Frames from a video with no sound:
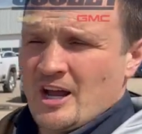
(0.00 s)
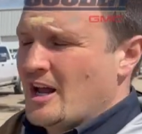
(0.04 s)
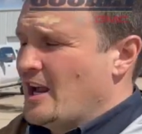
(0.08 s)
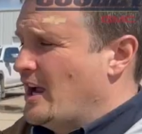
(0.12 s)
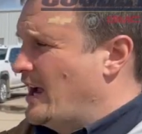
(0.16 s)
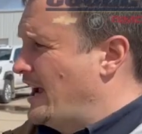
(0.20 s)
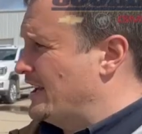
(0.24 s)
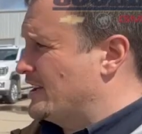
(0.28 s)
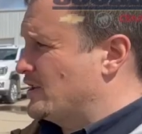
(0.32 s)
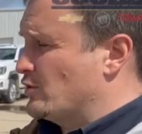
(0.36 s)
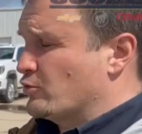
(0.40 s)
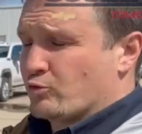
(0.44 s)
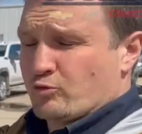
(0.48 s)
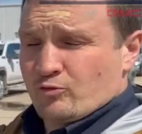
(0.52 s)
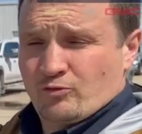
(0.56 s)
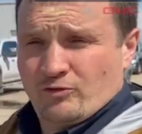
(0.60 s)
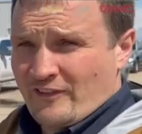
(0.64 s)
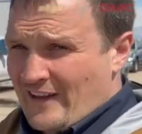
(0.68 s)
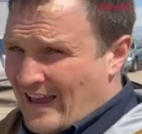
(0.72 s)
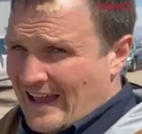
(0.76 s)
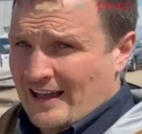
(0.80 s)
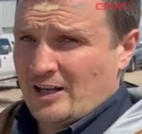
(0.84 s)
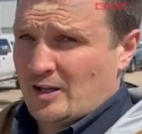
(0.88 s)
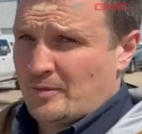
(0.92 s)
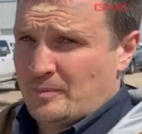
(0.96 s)
It's
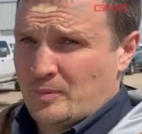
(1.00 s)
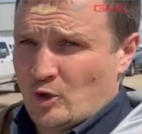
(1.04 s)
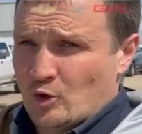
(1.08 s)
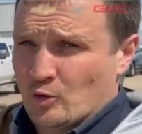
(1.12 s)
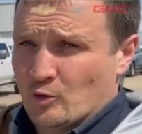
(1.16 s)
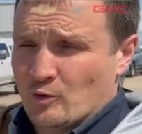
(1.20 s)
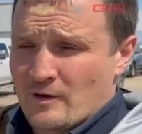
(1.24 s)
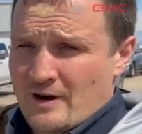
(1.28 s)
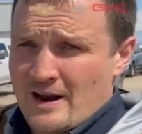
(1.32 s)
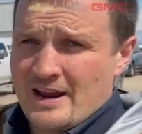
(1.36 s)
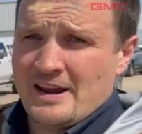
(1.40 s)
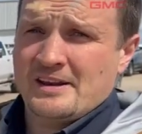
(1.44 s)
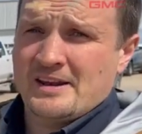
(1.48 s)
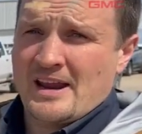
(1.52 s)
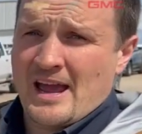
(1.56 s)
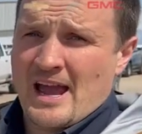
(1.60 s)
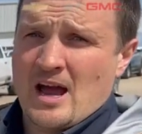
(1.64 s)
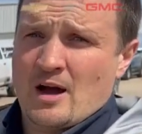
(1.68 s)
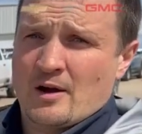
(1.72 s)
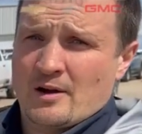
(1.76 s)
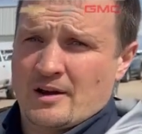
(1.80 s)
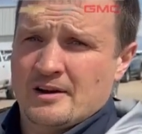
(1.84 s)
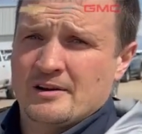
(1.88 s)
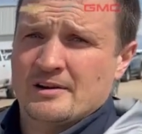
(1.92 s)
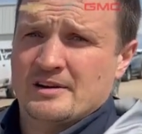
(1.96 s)
available right
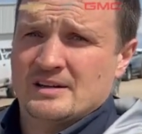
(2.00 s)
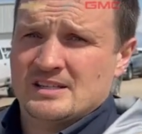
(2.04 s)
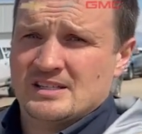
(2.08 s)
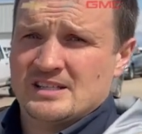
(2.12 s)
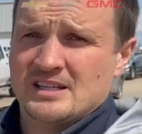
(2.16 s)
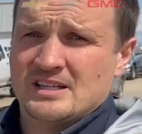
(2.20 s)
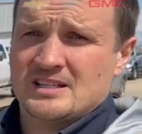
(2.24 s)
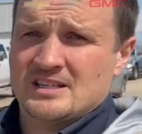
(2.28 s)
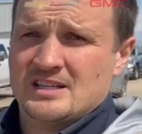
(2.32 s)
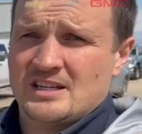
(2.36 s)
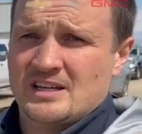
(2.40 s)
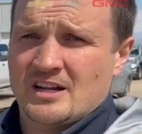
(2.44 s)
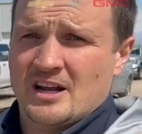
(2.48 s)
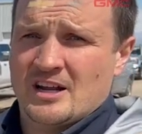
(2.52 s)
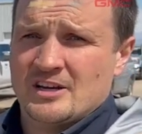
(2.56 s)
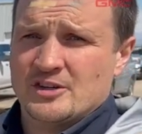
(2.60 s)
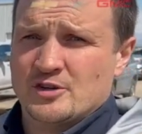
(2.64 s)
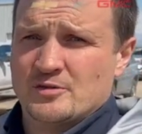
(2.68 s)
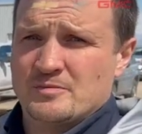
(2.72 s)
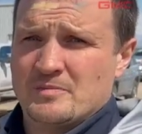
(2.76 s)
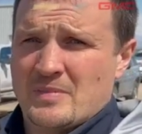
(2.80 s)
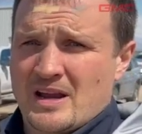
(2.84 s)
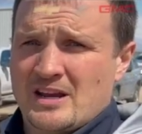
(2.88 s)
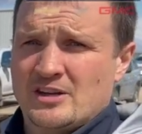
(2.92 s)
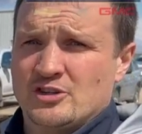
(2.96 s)
now here at
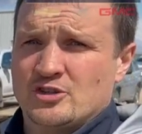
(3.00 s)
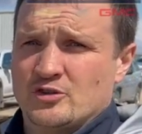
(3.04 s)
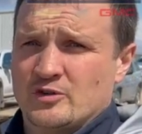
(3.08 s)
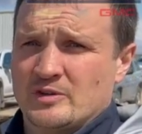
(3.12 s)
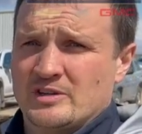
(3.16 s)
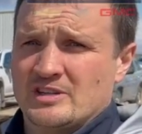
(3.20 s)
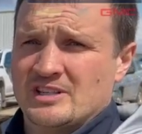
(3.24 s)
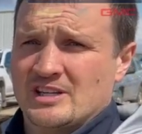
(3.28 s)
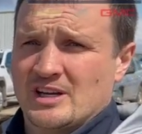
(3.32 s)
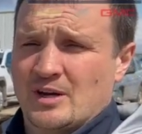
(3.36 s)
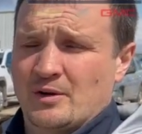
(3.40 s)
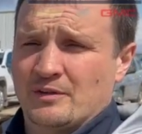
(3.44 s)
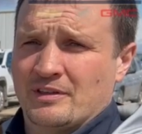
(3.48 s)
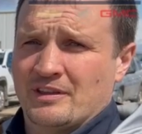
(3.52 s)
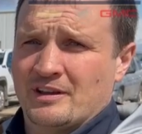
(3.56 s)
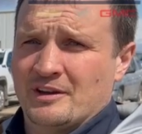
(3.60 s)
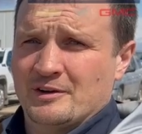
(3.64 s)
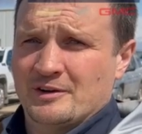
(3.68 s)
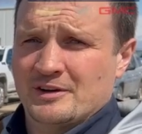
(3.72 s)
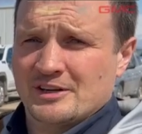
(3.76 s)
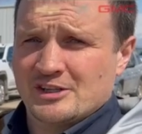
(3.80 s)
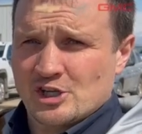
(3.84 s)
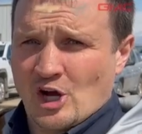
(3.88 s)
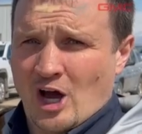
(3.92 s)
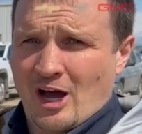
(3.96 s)
1600 Main Street South here
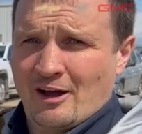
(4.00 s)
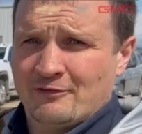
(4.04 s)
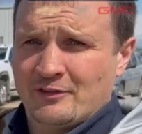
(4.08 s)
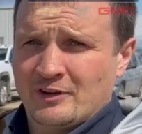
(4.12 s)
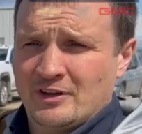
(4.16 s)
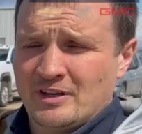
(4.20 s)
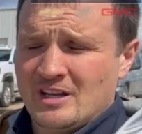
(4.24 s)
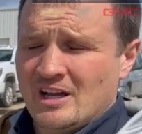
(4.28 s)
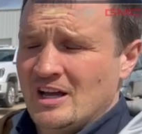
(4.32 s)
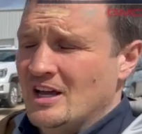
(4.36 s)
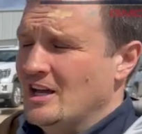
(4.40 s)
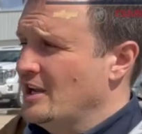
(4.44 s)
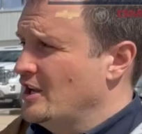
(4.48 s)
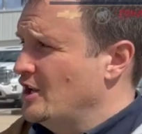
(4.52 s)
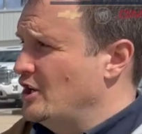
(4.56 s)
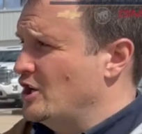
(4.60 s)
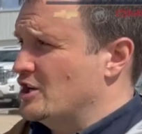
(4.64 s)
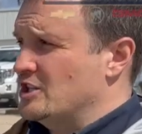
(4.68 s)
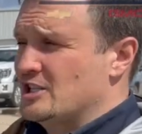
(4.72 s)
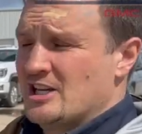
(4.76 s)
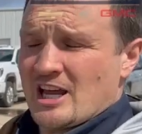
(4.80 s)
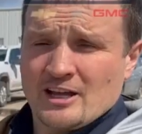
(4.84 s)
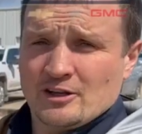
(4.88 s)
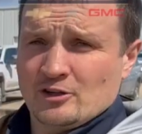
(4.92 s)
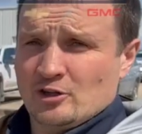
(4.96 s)
at Dauphin. You can
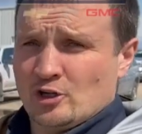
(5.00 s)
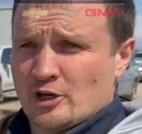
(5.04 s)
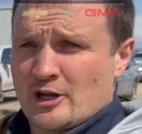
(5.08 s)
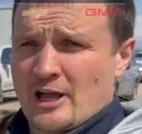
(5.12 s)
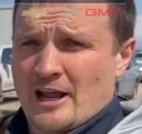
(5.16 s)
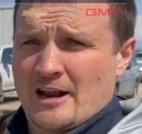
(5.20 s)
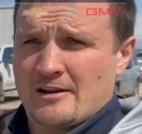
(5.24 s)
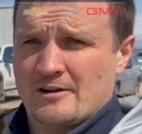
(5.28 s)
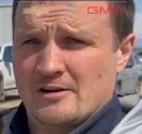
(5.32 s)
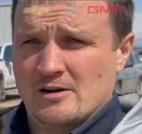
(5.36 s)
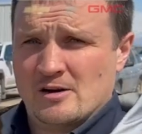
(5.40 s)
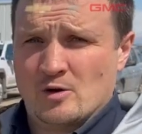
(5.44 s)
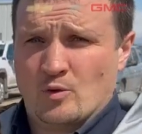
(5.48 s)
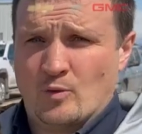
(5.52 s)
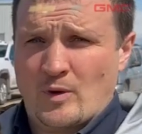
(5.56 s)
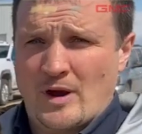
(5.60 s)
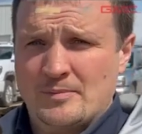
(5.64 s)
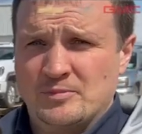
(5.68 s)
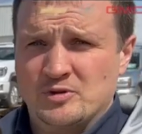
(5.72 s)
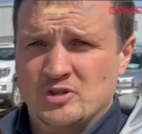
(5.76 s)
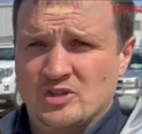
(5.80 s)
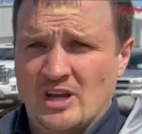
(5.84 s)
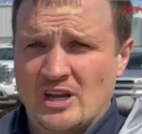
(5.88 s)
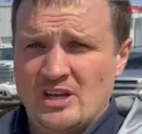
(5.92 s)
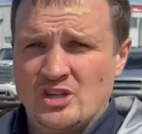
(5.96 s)
take a look at it on our
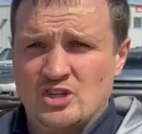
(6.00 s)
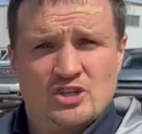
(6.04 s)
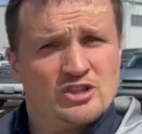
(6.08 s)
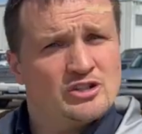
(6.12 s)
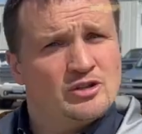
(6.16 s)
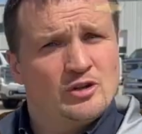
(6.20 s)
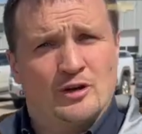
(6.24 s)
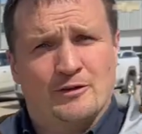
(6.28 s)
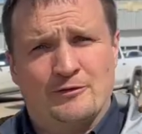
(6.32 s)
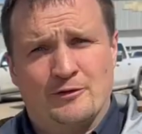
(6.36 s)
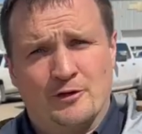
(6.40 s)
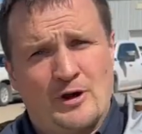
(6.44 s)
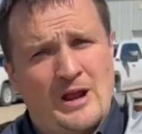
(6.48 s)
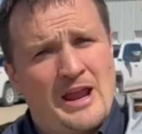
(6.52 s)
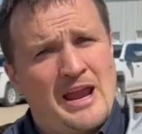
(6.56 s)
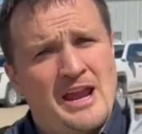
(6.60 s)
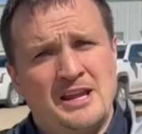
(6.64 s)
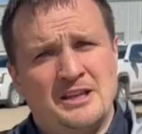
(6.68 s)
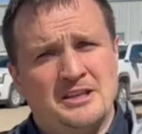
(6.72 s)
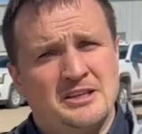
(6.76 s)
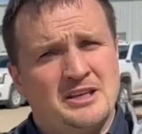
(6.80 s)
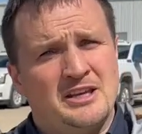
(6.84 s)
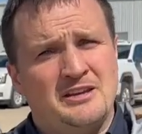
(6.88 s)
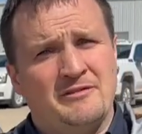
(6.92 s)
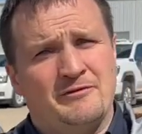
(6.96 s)
website. Just look for
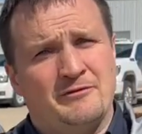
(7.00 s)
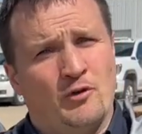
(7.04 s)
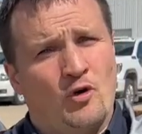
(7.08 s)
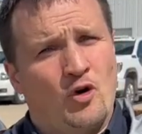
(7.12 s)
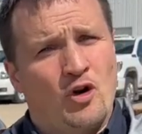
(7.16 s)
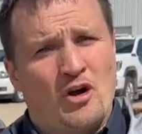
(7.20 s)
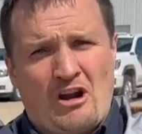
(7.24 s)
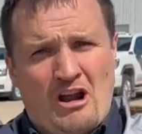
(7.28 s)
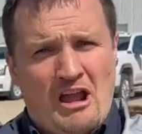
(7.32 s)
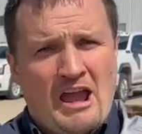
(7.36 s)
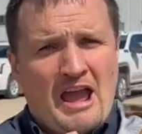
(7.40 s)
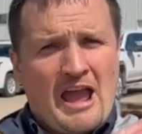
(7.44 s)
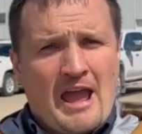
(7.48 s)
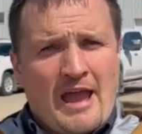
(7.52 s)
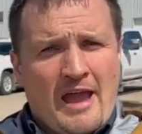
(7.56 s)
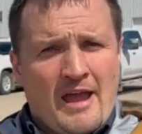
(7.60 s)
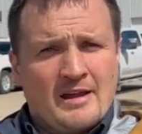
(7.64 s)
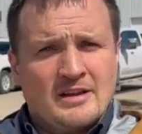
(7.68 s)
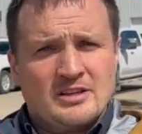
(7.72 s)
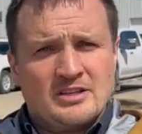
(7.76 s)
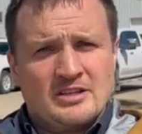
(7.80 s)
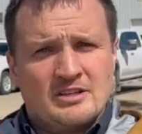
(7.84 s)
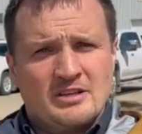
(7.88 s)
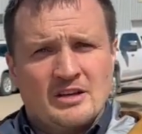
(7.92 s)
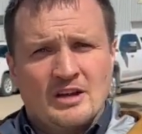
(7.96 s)

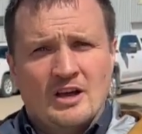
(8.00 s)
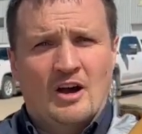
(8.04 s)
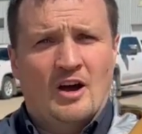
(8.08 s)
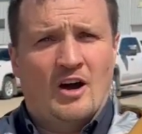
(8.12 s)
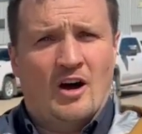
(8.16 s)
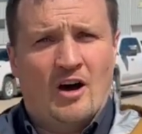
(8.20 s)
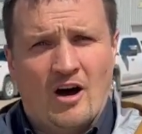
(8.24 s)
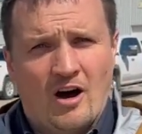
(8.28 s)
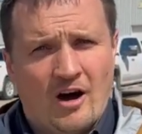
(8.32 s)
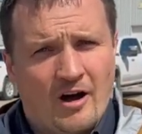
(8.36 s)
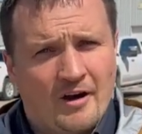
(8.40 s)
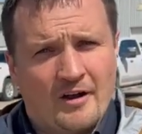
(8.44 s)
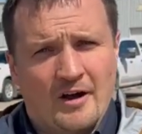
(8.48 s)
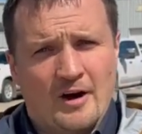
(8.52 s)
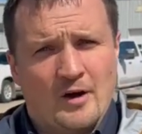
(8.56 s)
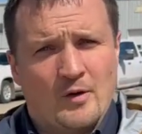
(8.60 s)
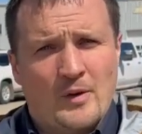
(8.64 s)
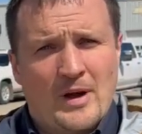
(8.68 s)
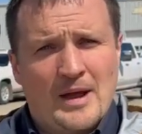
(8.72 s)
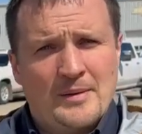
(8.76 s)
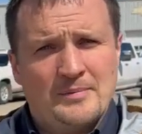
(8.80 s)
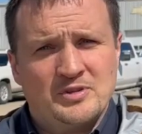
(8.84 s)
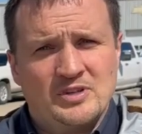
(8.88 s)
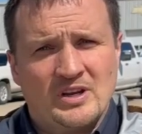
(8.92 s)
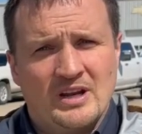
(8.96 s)
AT4X on our
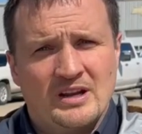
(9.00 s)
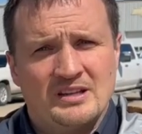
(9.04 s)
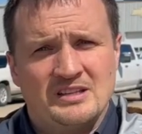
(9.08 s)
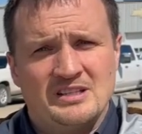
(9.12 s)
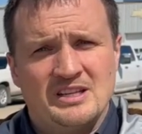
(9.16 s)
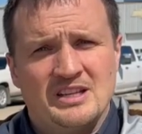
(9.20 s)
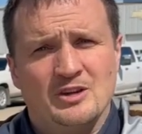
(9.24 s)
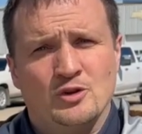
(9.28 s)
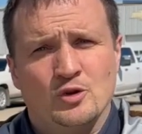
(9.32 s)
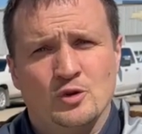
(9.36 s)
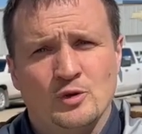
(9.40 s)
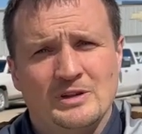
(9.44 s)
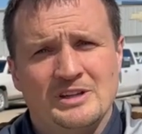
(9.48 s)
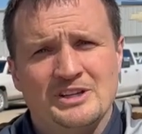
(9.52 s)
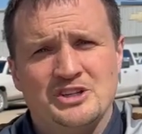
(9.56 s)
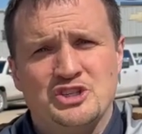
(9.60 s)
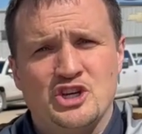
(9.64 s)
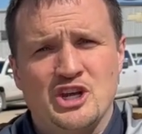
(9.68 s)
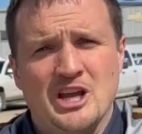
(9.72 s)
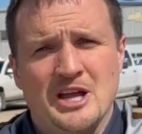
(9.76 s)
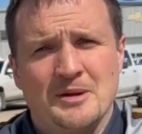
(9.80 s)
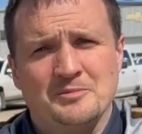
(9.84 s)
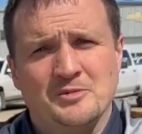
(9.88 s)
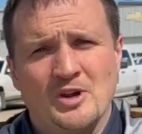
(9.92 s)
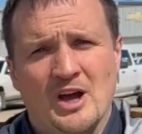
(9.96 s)
website at
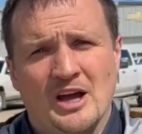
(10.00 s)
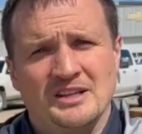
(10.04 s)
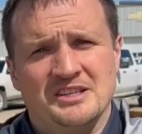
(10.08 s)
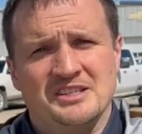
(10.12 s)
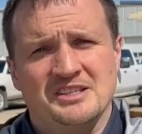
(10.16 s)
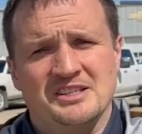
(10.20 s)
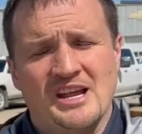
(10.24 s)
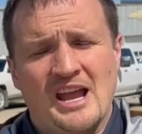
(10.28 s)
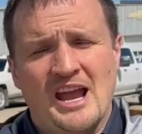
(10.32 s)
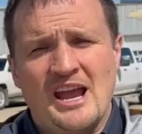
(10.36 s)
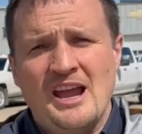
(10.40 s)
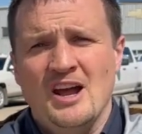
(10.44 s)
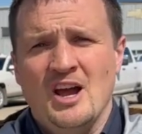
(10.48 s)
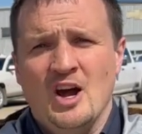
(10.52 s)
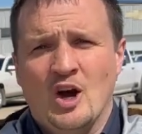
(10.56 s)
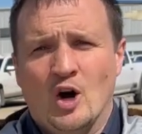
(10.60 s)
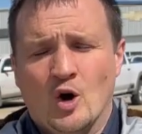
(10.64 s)
deancooleyGM.ca.